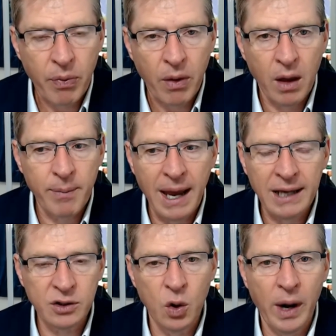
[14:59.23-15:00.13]

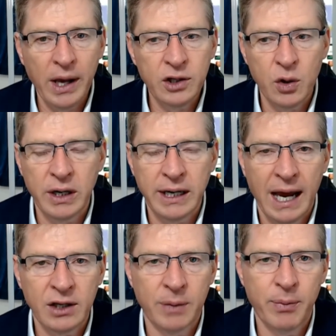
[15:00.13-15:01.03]
As always, you can
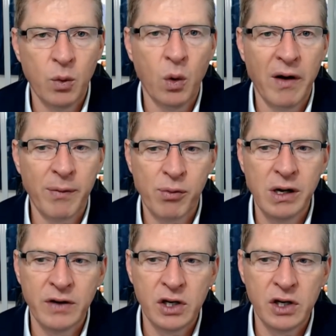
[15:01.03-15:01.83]
catch up on all our previous